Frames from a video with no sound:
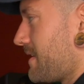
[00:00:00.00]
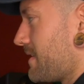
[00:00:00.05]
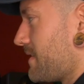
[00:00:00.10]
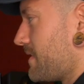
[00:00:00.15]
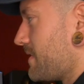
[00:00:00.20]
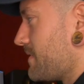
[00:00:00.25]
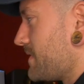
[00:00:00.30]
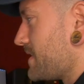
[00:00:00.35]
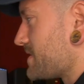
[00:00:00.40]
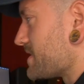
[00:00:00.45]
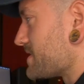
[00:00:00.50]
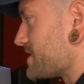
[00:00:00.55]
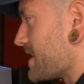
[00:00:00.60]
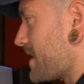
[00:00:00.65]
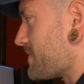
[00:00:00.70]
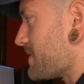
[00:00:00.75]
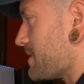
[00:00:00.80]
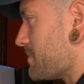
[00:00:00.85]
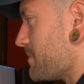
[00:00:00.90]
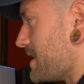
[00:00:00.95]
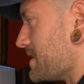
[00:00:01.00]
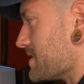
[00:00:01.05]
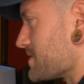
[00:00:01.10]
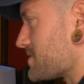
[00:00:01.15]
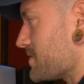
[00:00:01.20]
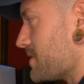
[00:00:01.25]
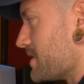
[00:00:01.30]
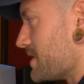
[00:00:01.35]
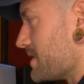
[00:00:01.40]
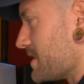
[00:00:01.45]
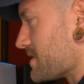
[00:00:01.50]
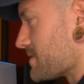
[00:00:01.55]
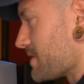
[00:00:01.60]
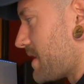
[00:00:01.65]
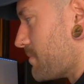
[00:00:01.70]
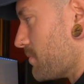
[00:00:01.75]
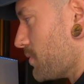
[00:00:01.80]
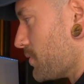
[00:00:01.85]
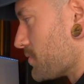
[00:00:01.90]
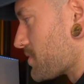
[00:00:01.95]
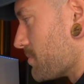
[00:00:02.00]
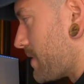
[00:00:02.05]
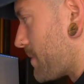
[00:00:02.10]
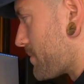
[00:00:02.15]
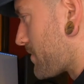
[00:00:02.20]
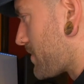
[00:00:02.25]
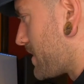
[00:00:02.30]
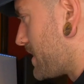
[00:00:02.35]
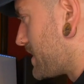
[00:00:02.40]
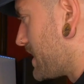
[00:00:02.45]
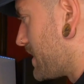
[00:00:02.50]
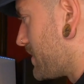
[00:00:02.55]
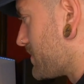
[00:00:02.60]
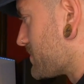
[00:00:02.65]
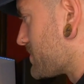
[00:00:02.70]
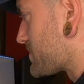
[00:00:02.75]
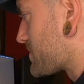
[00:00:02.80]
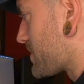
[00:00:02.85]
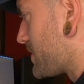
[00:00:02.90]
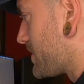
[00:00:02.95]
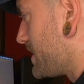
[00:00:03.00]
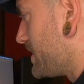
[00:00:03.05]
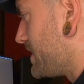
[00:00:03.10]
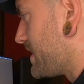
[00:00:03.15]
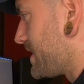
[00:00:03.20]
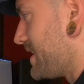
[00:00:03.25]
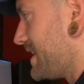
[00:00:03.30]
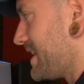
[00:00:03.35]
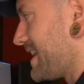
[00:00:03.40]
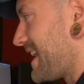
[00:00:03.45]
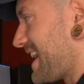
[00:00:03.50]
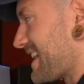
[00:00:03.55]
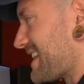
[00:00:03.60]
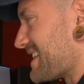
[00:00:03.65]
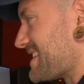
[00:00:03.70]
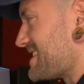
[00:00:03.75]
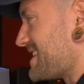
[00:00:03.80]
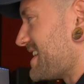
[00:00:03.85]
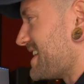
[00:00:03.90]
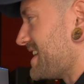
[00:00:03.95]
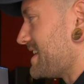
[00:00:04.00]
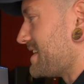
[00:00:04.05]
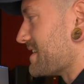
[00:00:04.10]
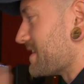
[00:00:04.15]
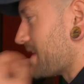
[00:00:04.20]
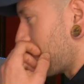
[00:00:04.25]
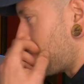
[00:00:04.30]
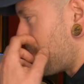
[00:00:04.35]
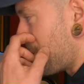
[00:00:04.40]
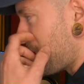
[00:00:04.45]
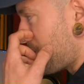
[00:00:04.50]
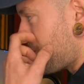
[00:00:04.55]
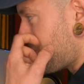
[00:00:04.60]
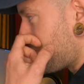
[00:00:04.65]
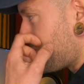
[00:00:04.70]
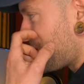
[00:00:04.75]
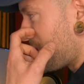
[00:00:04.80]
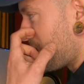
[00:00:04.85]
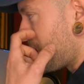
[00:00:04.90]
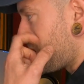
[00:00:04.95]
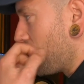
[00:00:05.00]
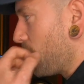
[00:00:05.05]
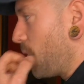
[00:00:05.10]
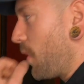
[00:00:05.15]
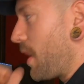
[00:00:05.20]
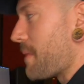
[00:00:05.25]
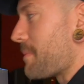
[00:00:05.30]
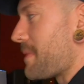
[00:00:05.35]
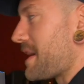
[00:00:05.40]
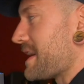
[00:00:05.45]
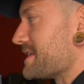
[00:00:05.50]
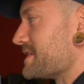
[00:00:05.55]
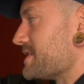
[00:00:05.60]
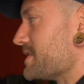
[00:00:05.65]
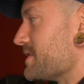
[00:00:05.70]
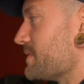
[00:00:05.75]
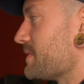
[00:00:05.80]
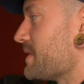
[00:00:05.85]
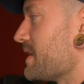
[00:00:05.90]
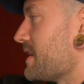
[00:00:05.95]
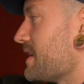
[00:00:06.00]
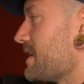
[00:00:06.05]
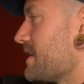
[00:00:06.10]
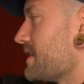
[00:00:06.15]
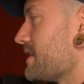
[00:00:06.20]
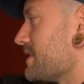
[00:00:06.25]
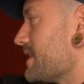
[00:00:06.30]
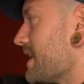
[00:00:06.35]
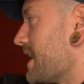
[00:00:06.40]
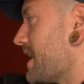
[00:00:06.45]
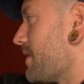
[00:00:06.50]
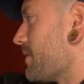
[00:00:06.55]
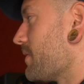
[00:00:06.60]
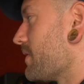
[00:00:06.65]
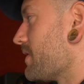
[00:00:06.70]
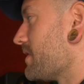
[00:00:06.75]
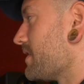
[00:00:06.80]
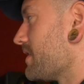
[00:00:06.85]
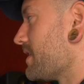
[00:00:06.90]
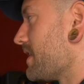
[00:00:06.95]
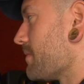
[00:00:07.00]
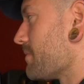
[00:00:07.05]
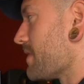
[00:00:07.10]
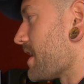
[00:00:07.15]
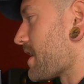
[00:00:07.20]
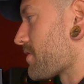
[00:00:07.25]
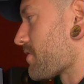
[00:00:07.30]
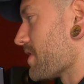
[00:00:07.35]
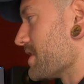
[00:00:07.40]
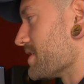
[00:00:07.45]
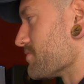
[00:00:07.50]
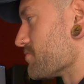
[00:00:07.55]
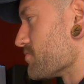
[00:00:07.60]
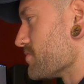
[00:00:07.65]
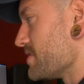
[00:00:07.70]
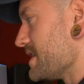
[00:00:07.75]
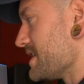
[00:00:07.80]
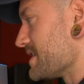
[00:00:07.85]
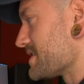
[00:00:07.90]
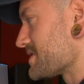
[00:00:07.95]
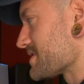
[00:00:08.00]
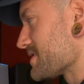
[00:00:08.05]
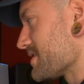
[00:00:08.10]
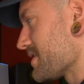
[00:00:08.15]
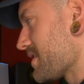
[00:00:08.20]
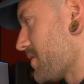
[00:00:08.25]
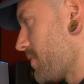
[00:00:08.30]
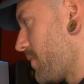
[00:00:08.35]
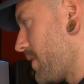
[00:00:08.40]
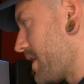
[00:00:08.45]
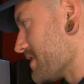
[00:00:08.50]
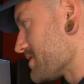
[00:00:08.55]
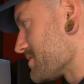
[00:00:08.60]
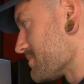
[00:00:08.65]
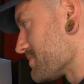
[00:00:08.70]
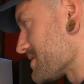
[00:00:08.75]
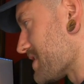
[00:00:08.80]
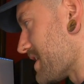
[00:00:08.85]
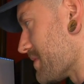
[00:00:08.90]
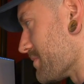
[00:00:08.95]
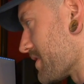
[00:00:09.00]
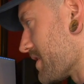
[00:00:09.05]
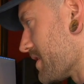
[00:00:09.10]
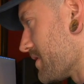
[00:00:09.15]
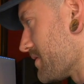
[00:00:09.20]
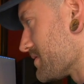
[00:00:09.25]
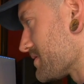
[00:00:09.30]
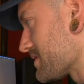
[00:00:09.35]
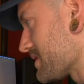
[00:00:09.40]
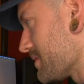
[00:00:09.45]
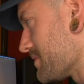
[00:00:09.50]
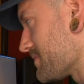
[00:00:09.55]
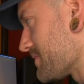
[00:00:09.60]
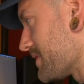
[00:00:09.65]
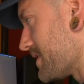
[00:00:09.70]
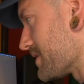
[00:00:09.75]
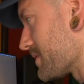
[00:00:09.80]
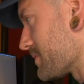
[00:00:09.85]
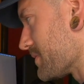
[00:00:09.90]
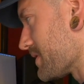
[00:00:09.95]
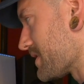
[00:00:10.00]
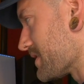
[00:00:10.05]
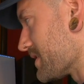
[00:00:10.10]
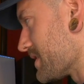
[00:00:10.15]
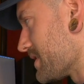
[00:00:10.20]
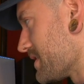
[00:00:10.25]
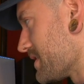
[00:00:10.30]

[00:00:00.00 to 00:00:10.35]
this is definitely me just doing, it's like muscle memory right now, so you can kind of see a bit of what I might do. Now, I created a Reese quite some time ago, so let me find it quickly.